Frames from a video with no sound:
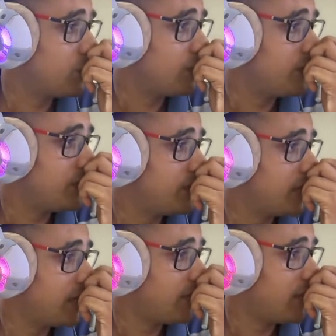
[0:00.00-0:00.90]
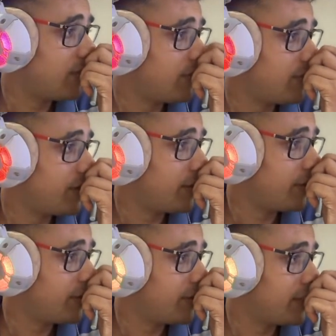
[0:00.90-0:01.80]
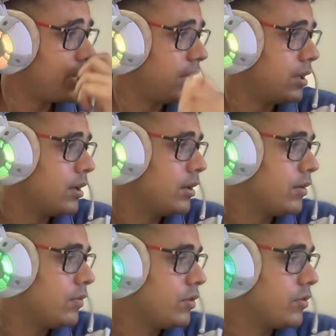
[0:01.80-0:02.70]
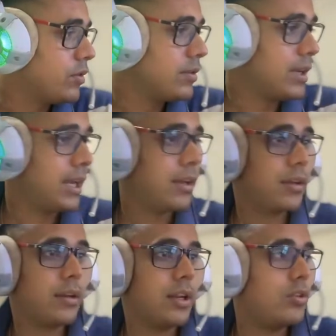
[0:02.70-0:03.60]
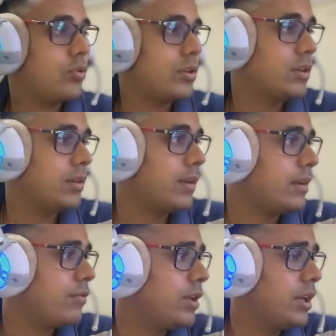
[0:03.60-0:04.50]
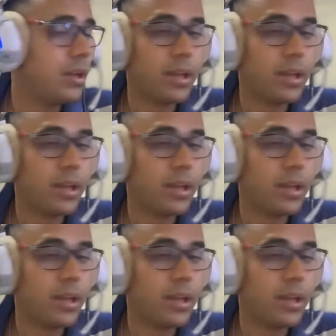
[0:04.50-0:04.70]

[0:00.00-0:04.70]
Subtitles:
which we have left previously, which was like need to achieve, and we